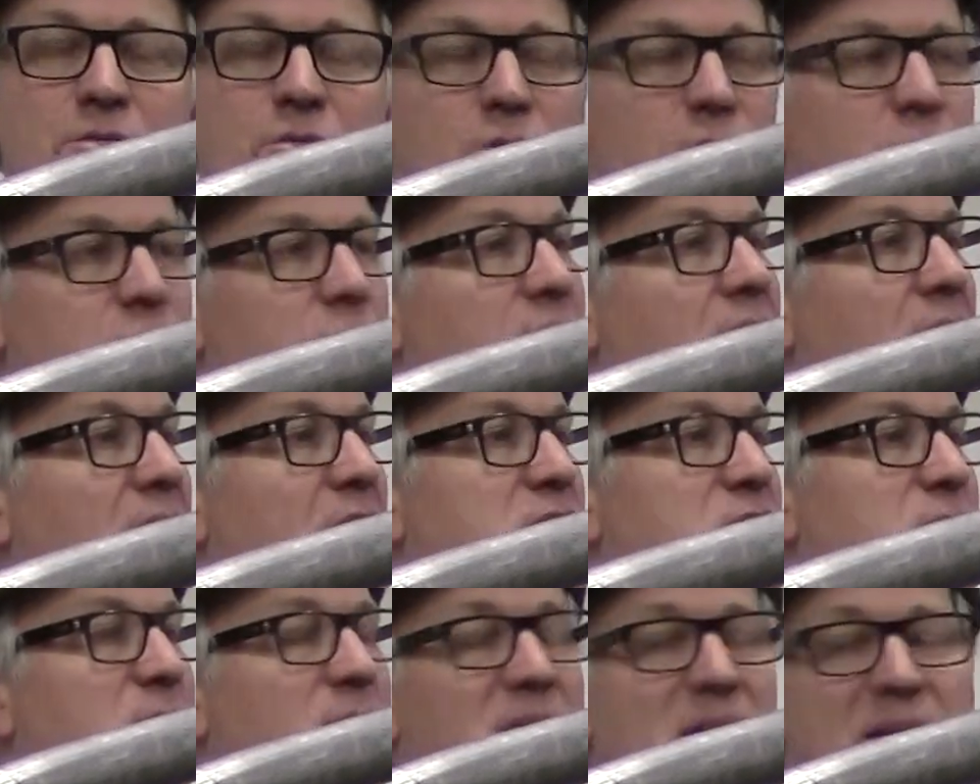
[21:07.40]
for all you
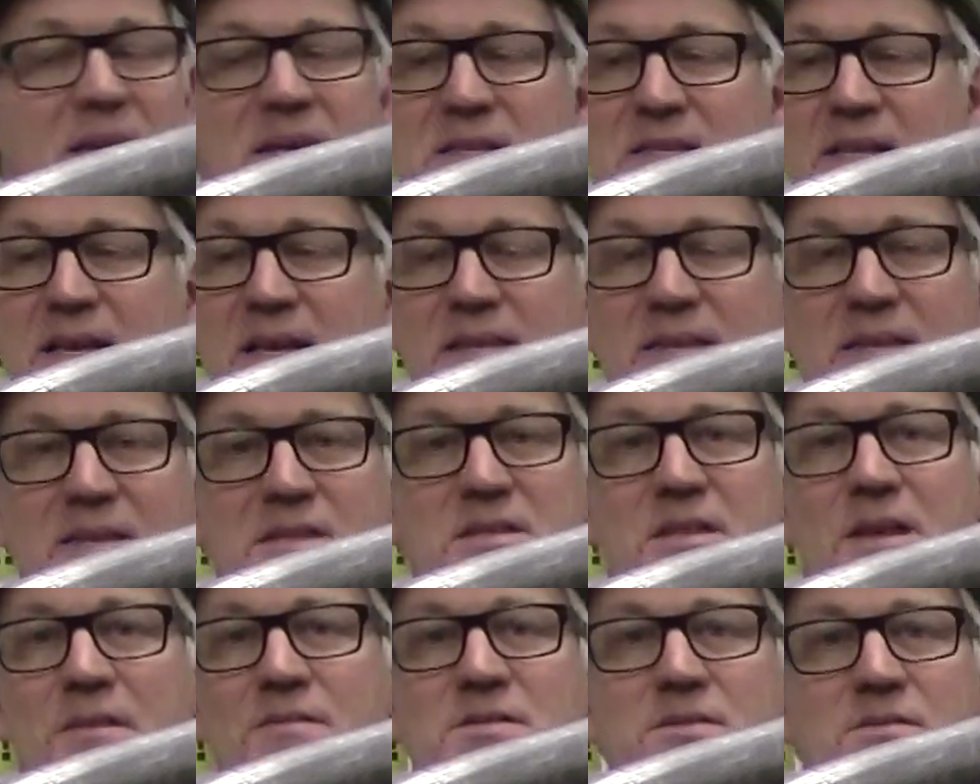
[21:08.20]
guys, but like I said, this
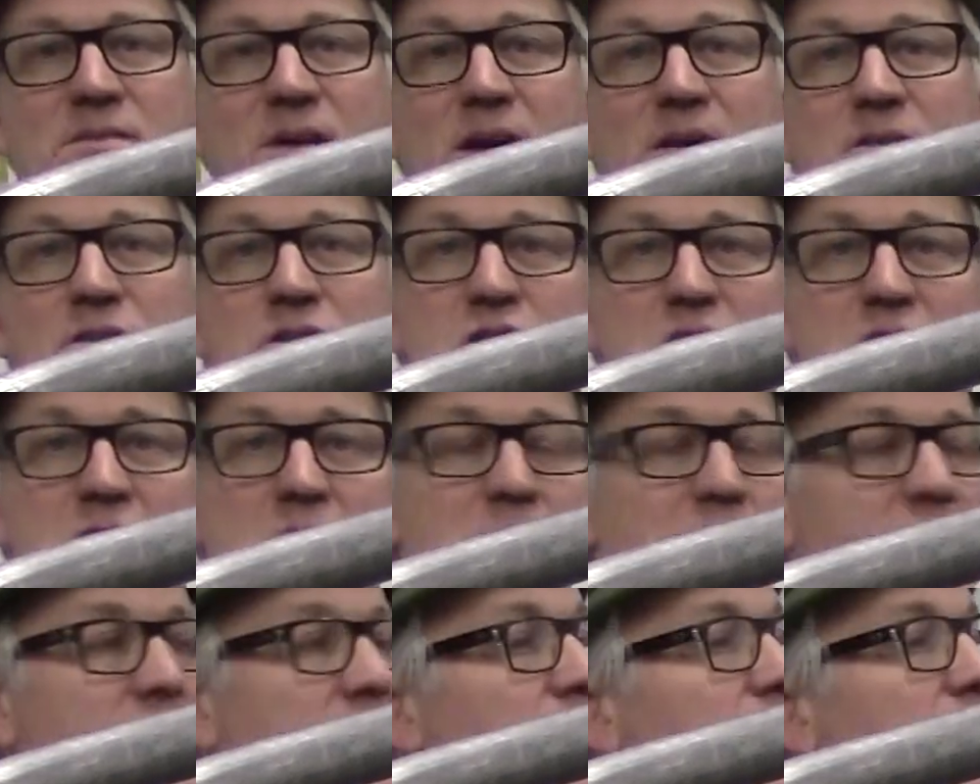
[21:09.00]
stuff's around cheap.